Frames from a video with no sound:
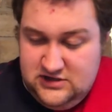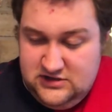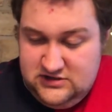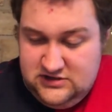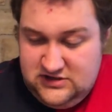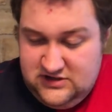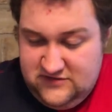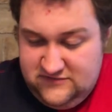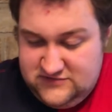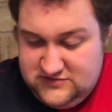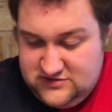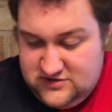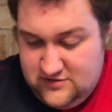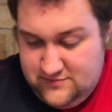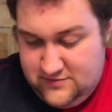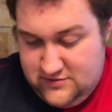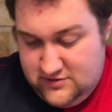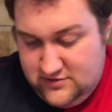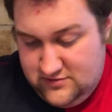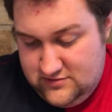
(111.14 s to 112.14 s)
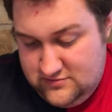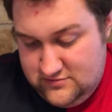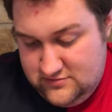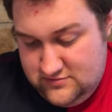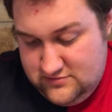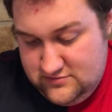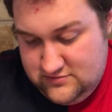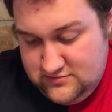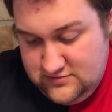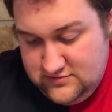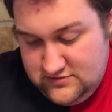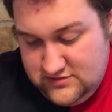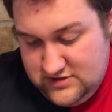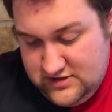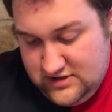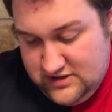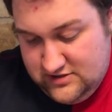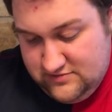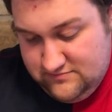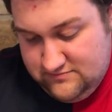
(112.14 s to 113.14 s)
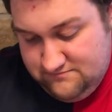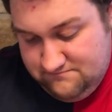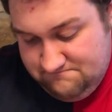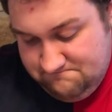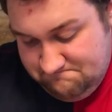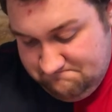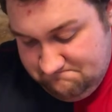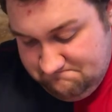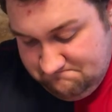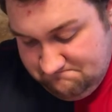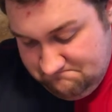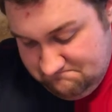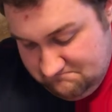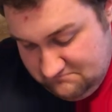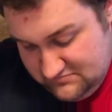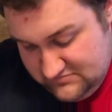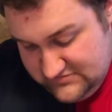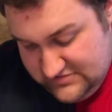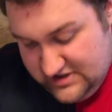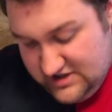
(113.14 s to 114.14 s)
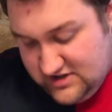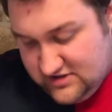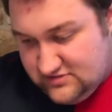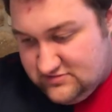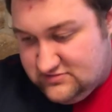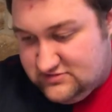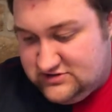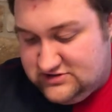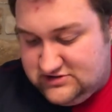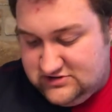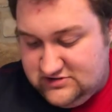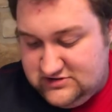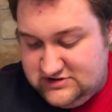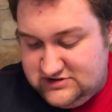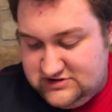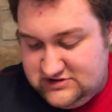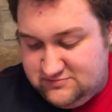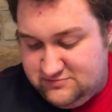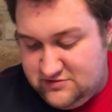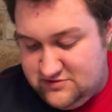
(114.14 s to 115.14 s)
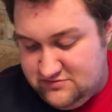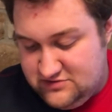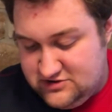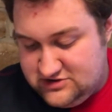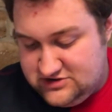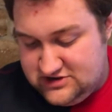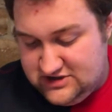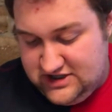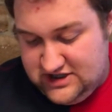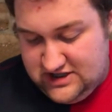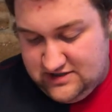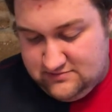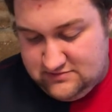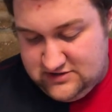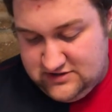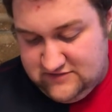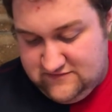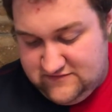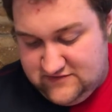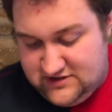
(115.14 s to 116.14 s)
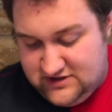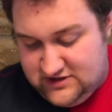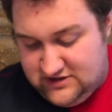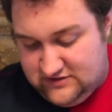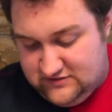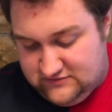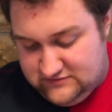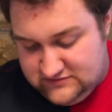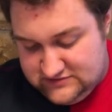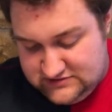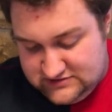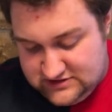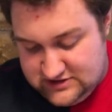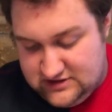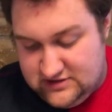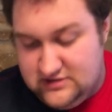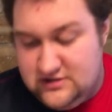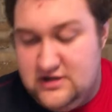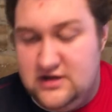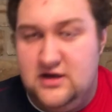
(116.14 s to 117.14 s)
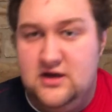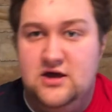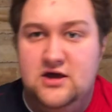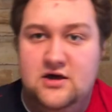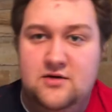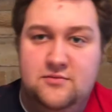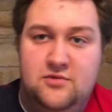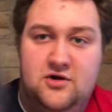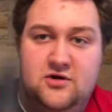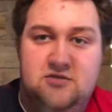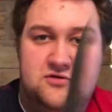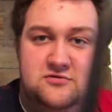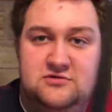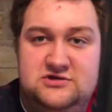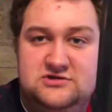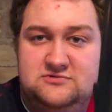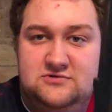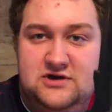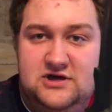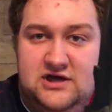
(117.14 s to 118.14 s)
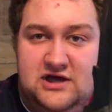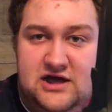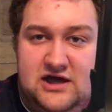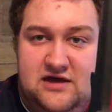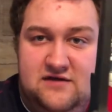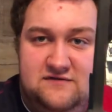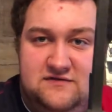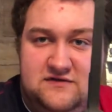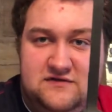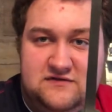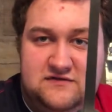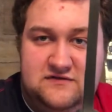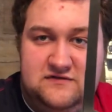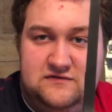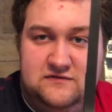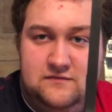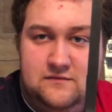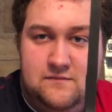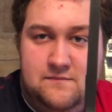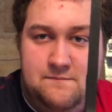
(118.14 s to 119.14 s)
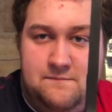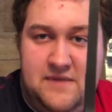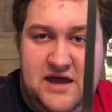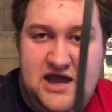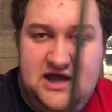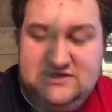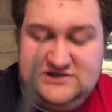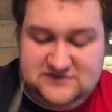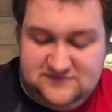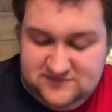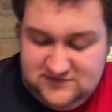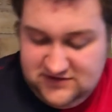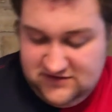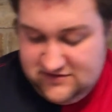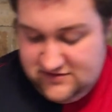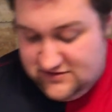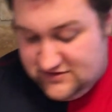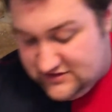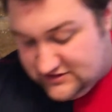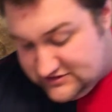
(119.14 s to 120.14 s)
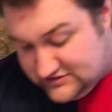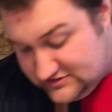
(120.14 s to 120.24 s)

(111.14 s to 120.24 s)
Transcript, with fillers: knife sharpener um, yeah so this is pretty much the camp knife that I use uh, part of the reason why I have this is massively thick